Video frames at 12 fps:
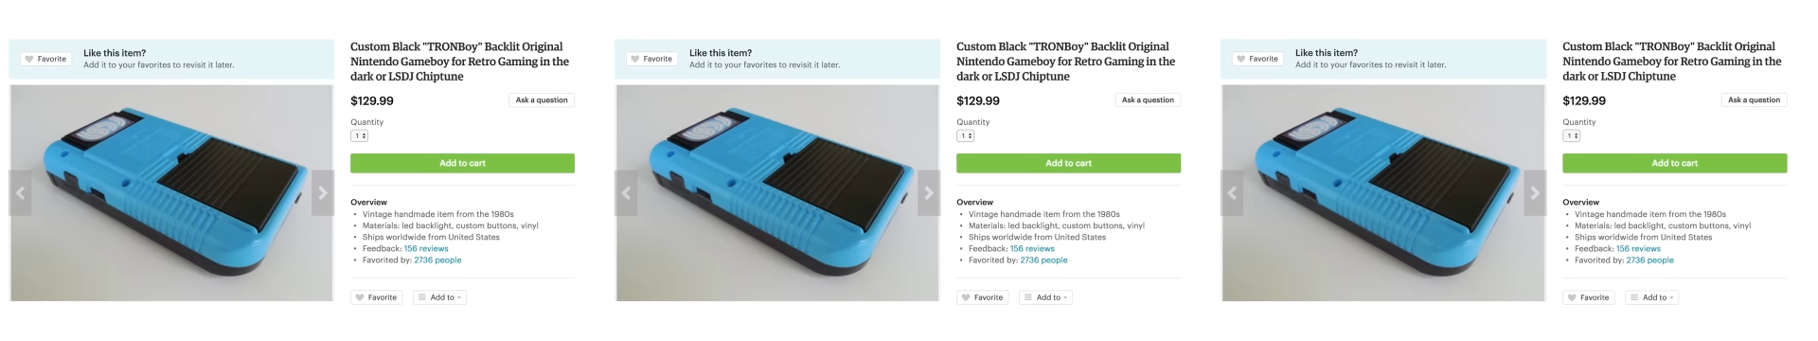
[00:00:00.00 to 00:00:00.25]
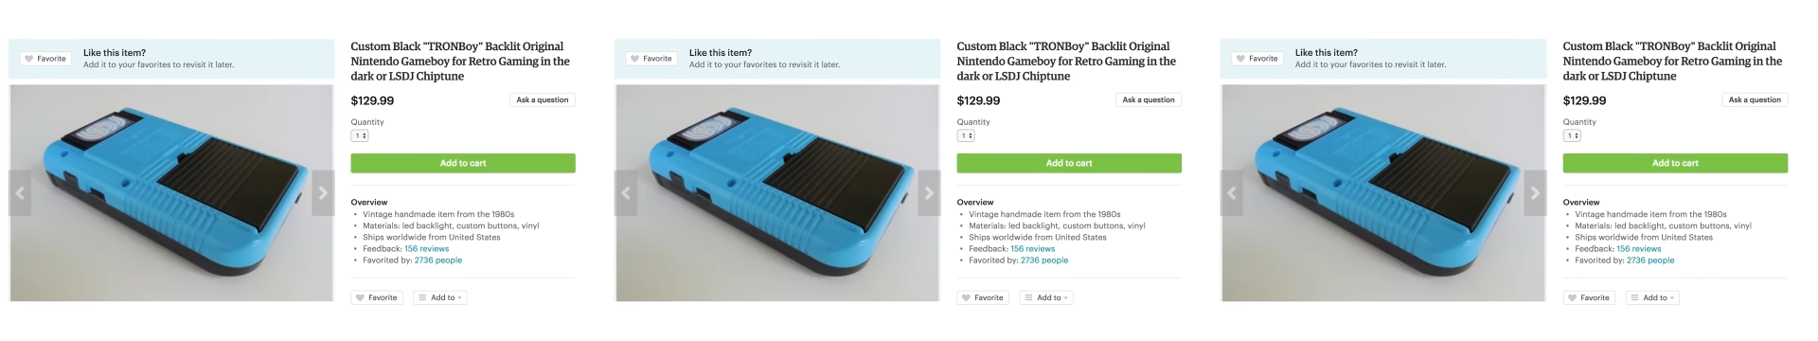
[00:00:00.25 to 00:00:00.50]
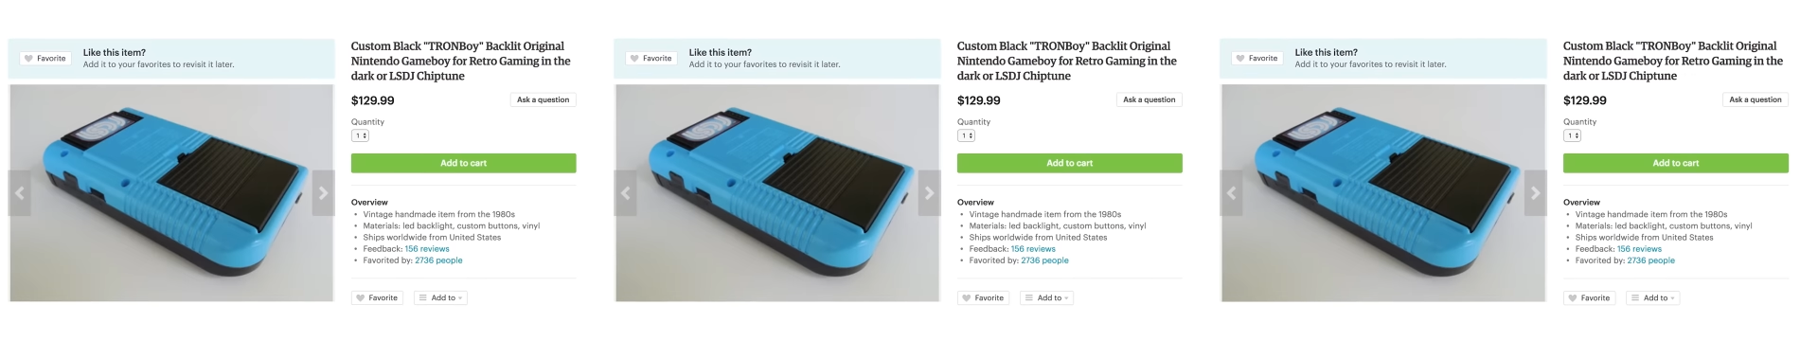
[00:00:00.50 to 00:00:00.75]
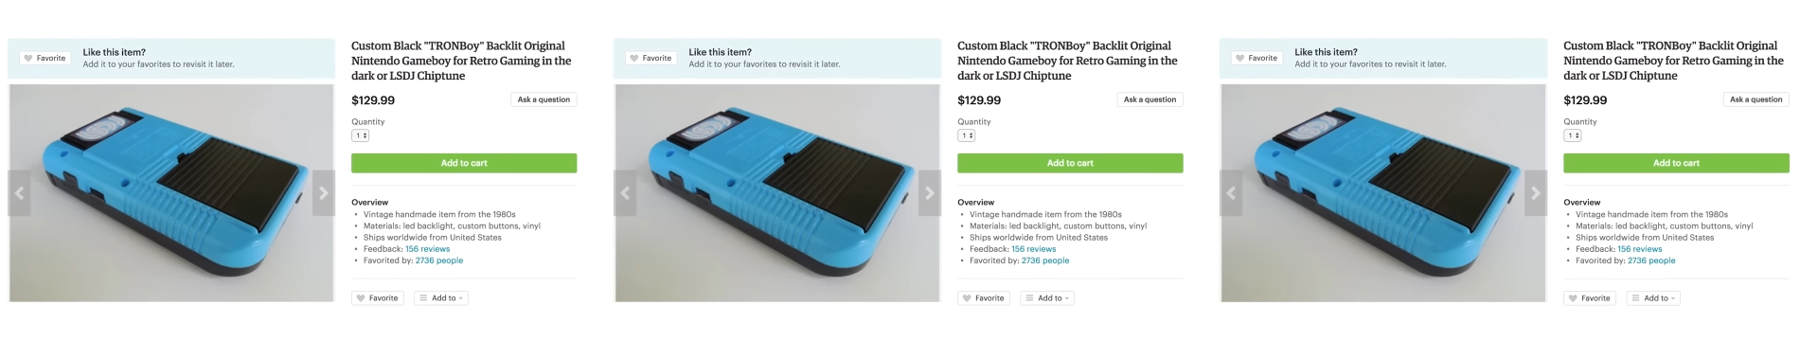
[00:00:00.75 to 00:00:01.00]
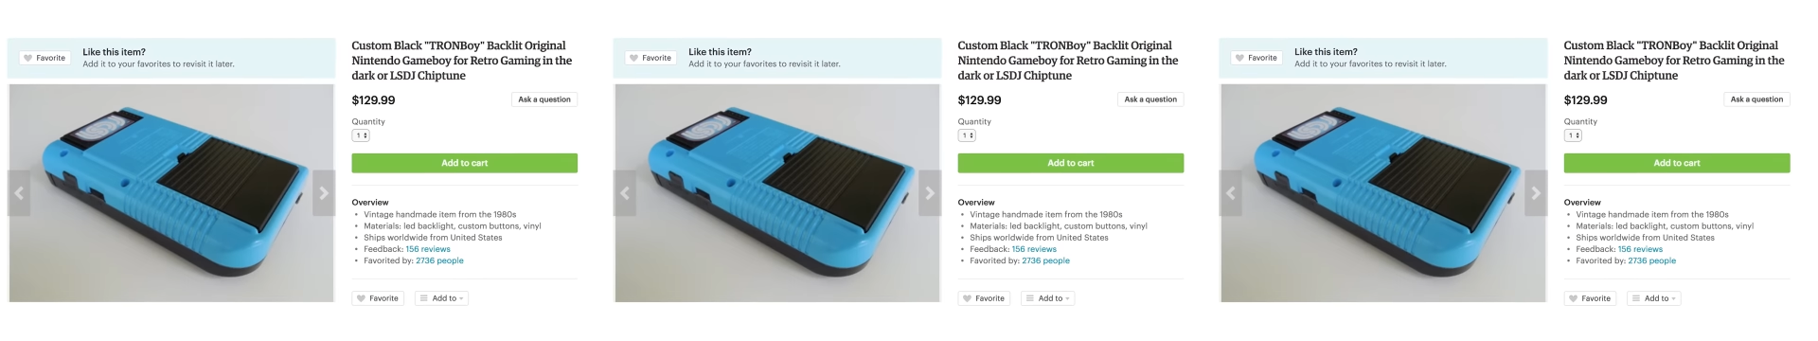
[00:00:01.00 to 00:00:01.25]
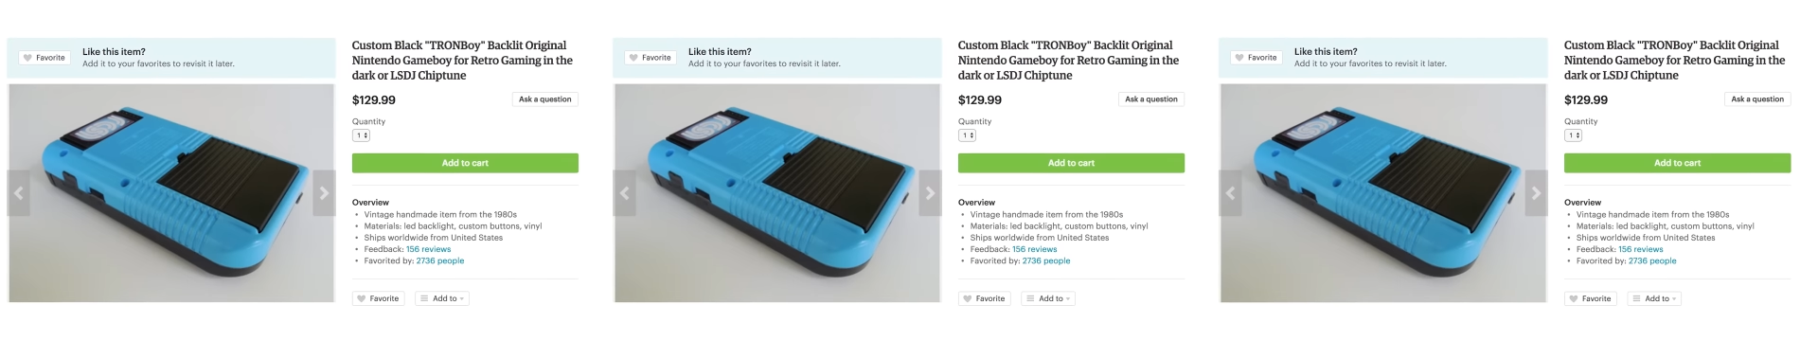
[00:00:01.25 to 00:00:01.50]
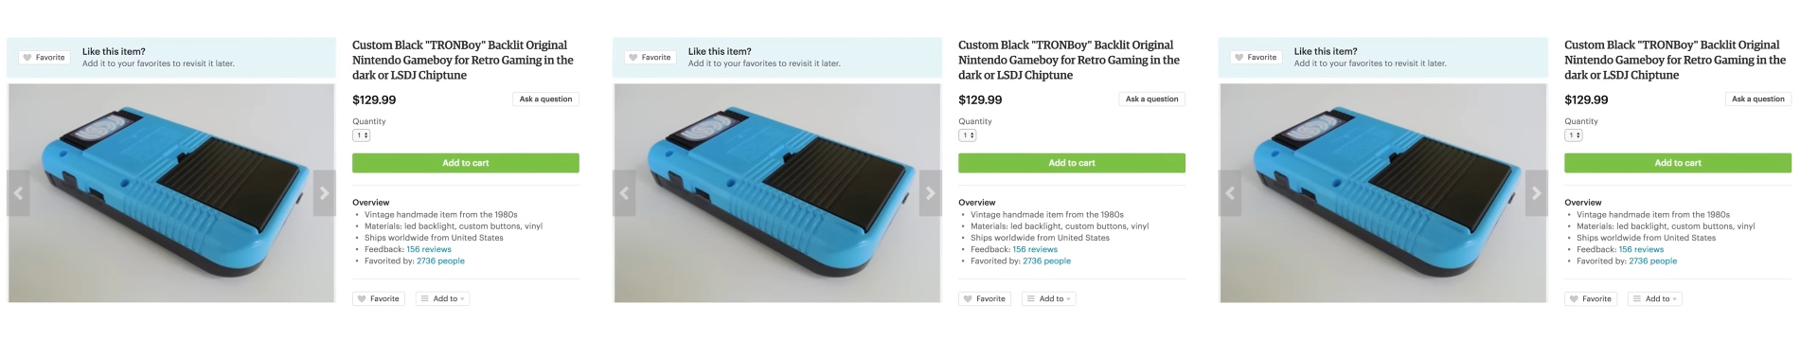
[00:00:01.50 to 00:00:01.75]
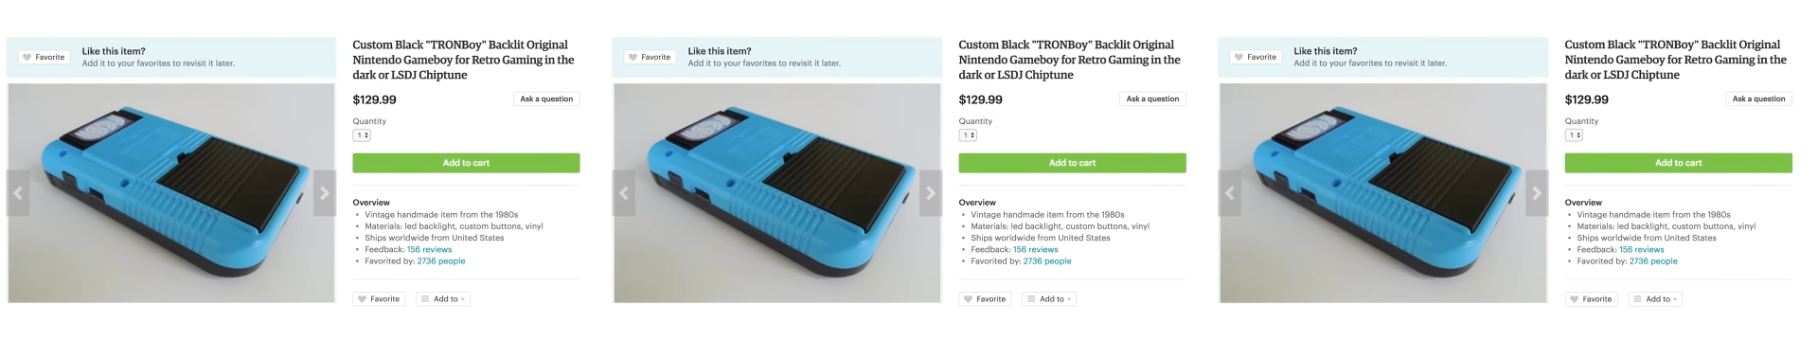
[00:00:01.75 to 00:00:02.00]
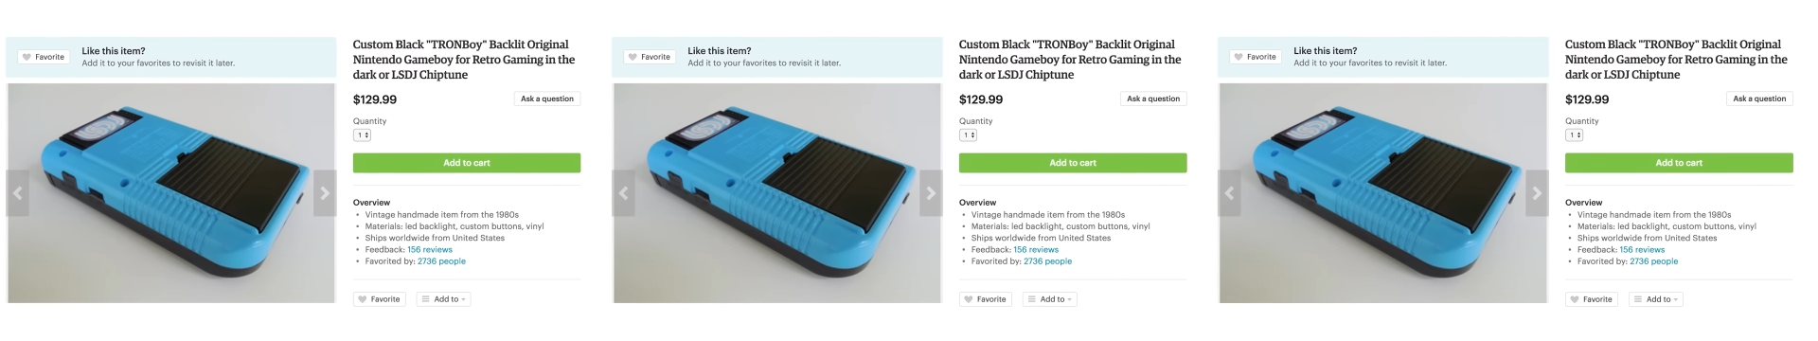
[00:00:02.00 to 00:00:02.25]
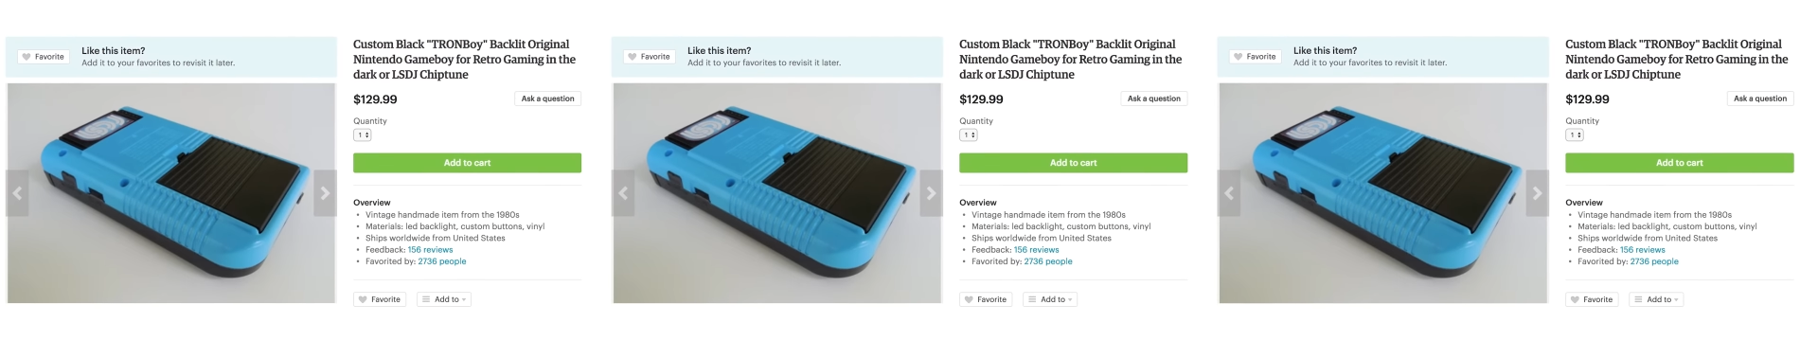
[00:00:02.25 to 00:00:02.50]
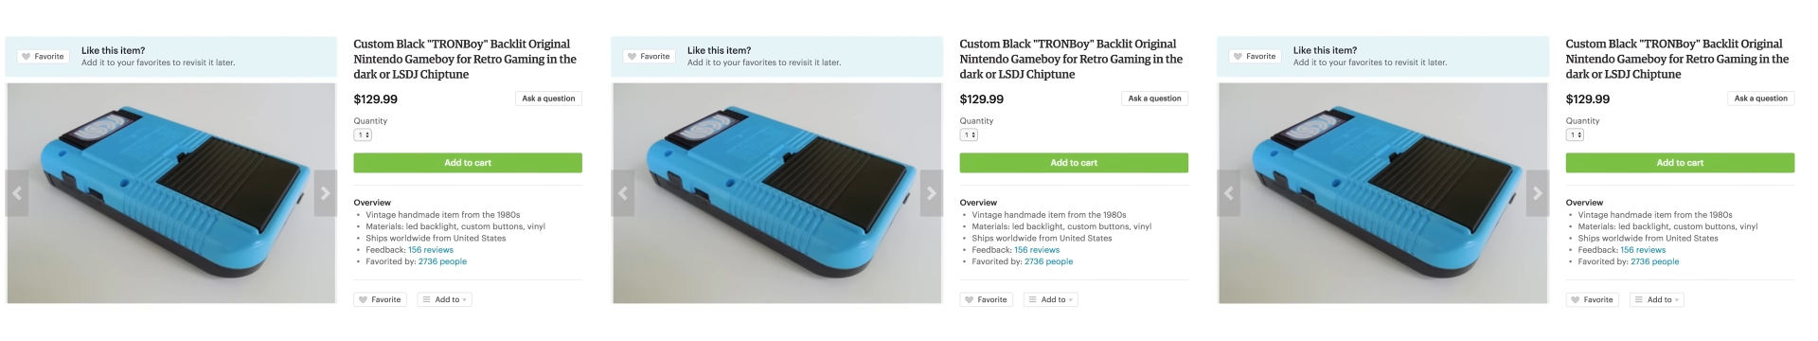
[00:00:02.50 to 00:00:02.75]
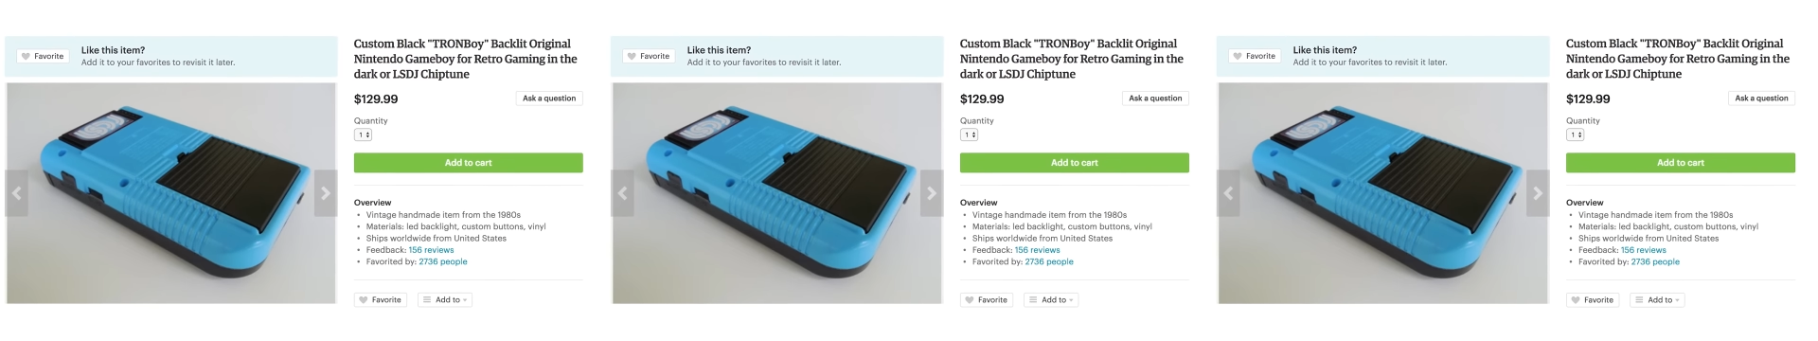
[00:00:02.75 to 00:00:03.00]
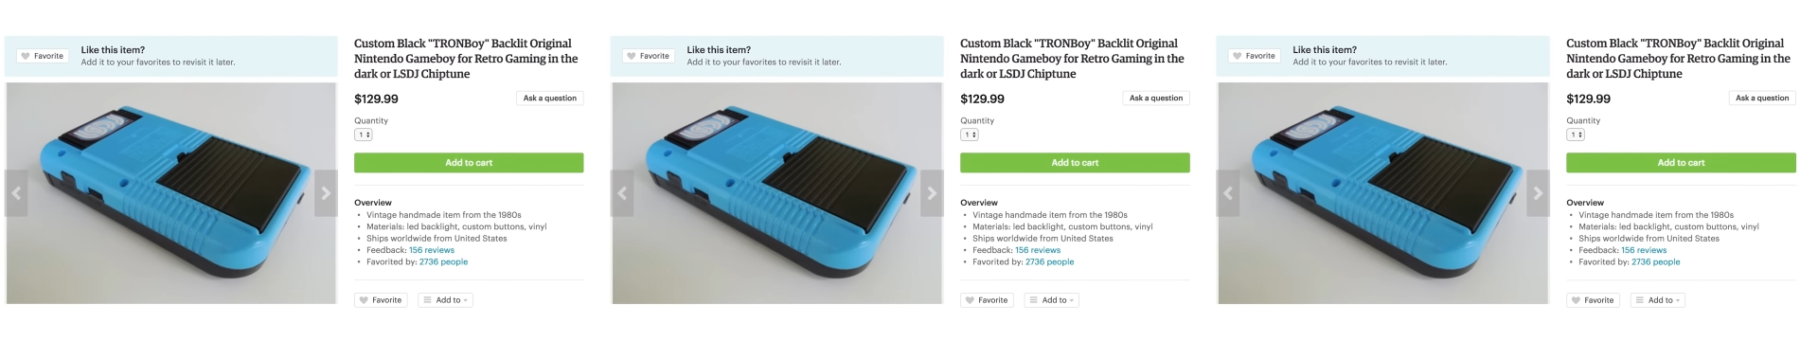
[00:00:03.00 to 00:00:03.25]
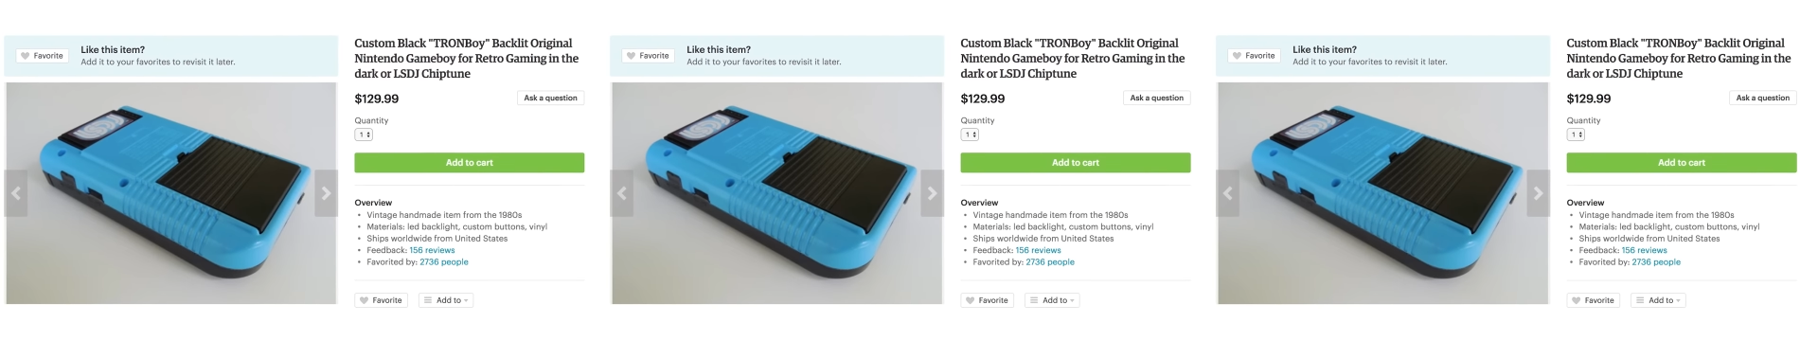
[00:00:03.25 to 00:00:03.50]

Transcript: Nobody's mouth can be seen.